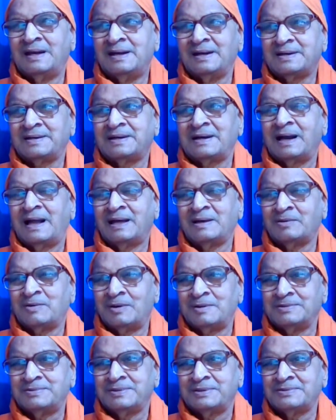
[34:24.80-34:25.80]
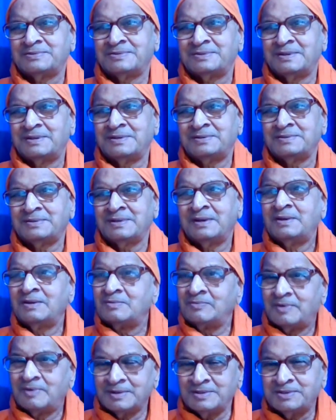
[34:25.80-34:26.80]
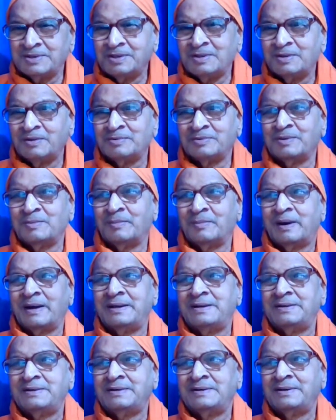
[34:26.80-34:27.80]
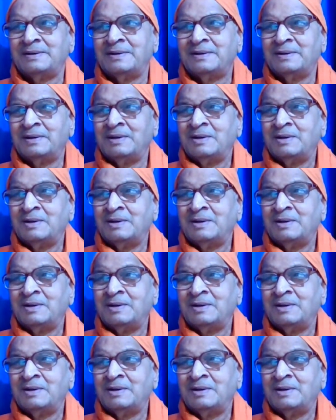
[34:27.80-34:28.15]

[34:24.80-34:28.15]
A little I consciousness, function of the mind,